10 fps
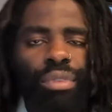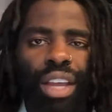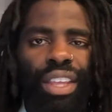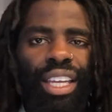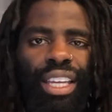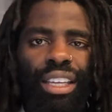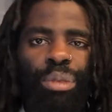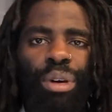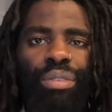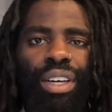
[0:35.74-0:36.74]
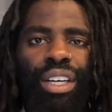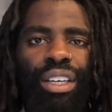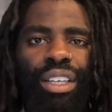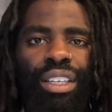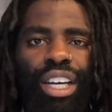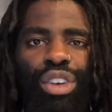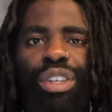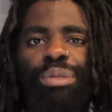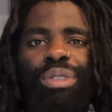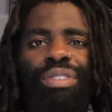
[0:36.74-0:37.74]
I think I need a little bit of a, a, a
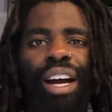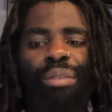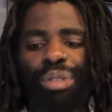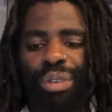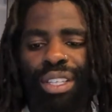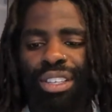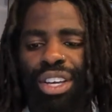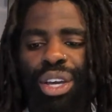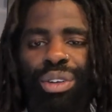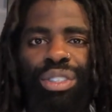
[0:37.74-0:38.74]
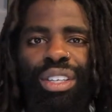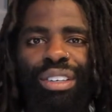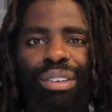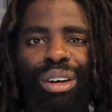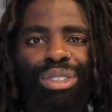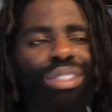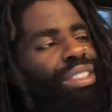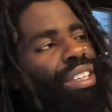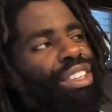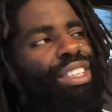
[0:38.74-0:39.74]
Christmas vibe to it, don't you? So I'll
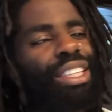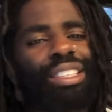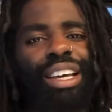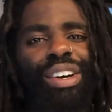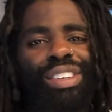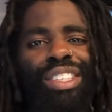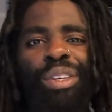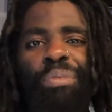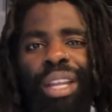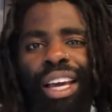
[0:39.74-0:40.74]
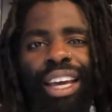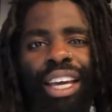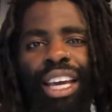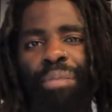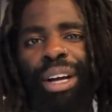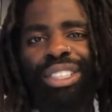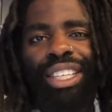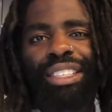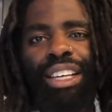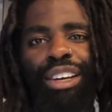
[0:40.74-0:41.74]
just, I'll stick this light on. This can be like, imagine
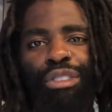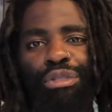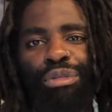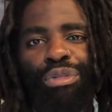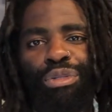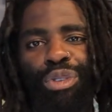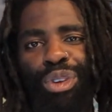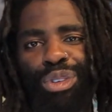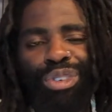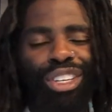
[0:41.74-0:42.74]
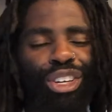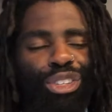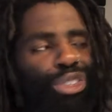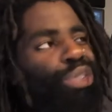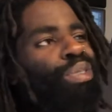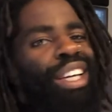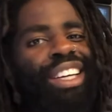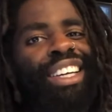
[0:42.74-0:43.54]
it's a uh, Rudolph's Red Nose or something.